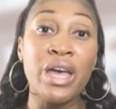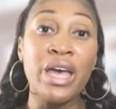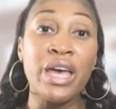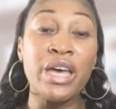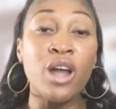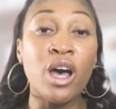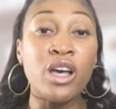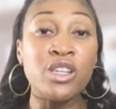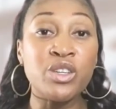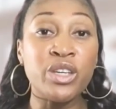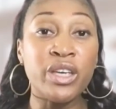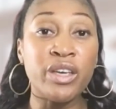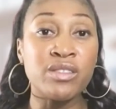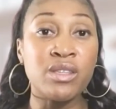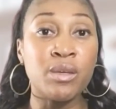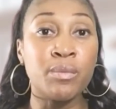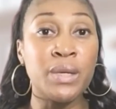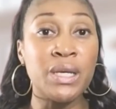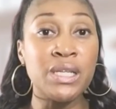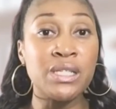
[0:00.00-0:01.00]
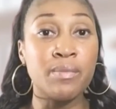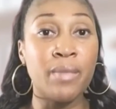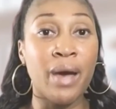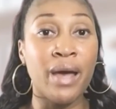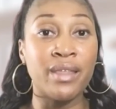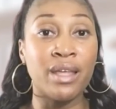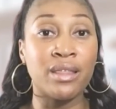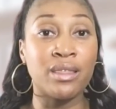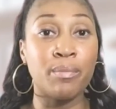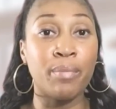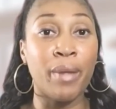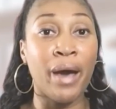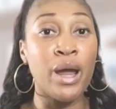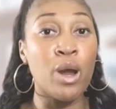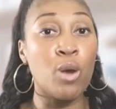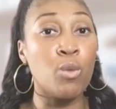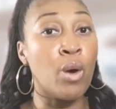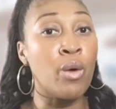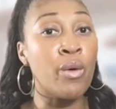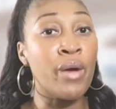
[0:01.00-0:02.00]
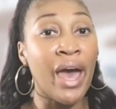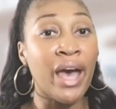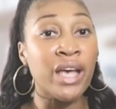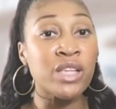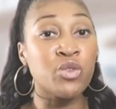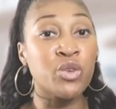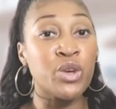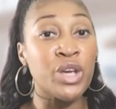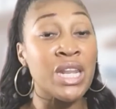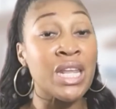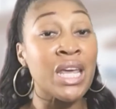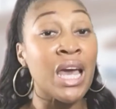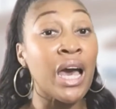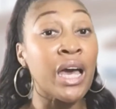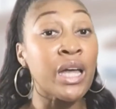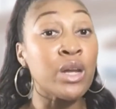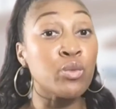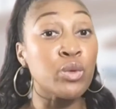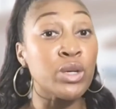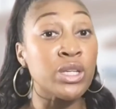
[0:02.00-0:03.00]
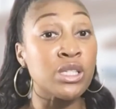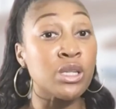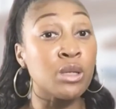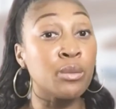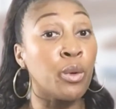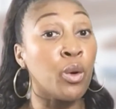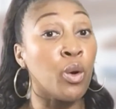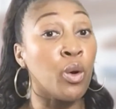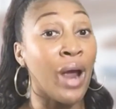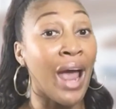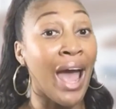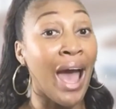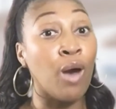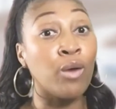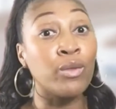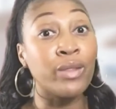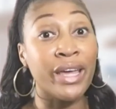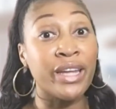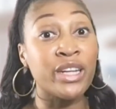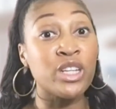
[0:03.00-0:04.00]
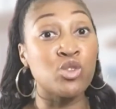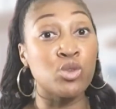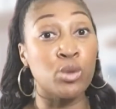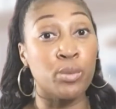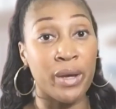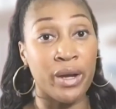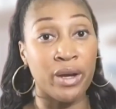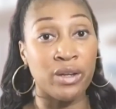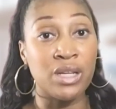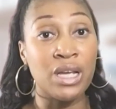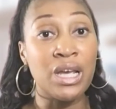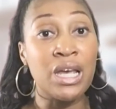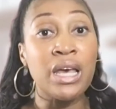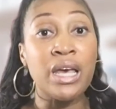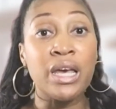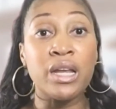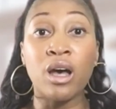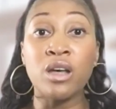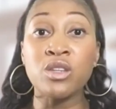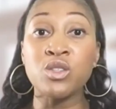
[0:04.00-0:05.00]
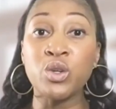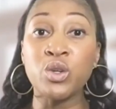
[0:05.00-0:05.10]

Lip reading: It also gives them peace of mind that the buyer won't ask for any unreasonable or outlandish repairs. It also